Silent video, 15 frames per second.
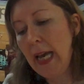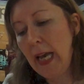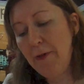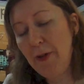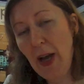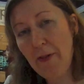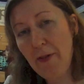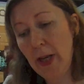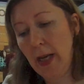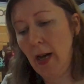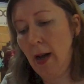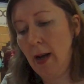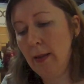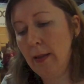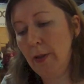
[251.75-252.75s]
If you have a
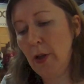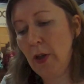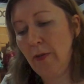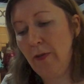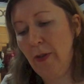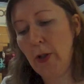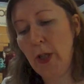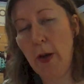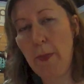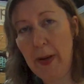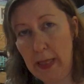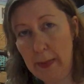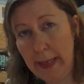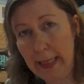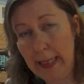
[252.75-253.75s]
girl, you can fold it
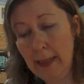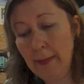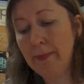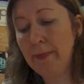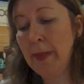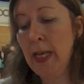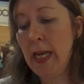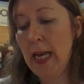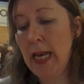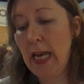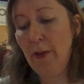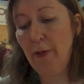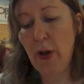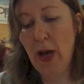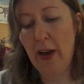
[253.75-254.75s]
up in the middle.
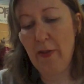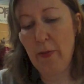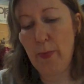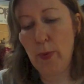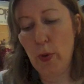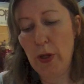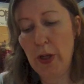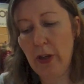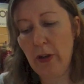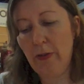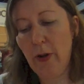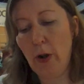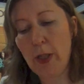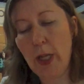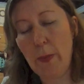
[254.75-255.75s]
If you have a boy, you
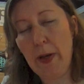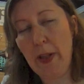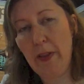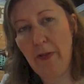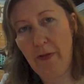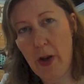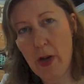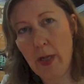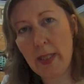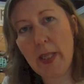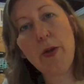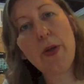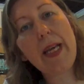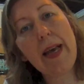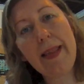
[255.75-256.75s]
can fold it up at the front,
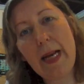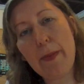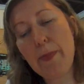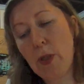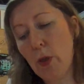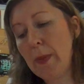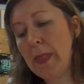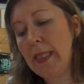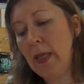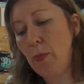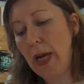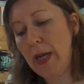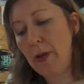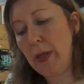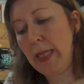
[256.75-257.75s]
so you get the
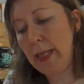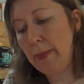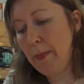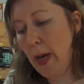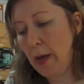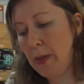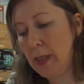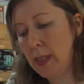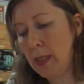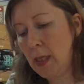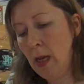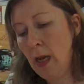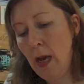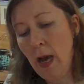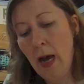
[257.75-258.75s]
absorbency where you need it most.
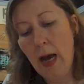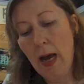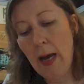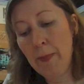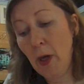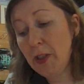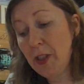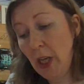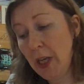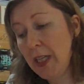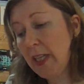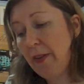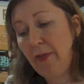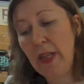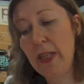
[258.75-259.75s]

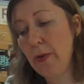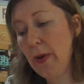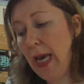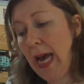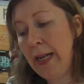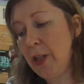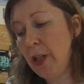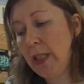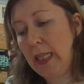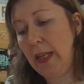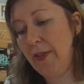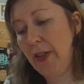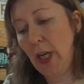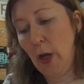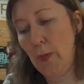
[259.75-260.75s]
Alternatively, you can just
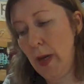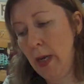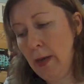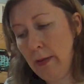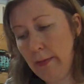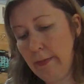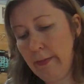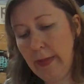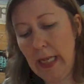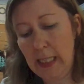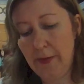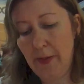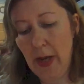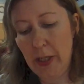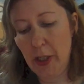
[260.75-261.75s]
leave it open,
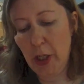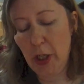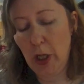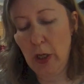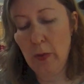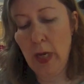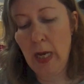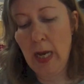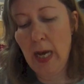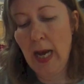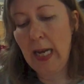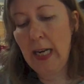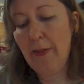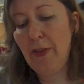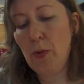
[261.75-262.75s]
that's fine too.
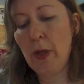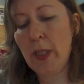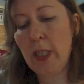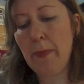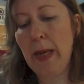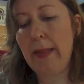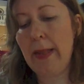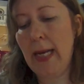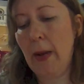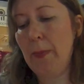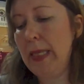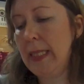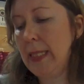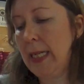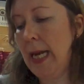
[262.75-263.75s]
And if you want to make the
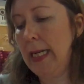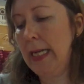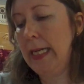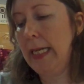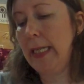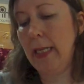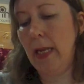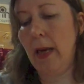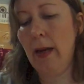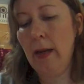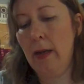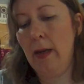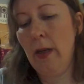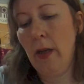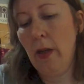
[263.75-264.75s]
nappy slightly neater,
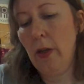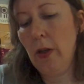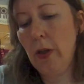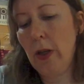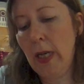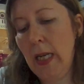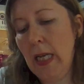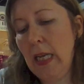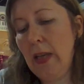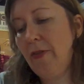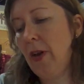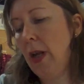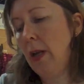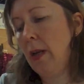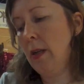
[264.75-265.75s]
you can
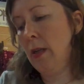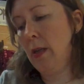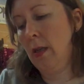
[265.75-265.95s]
even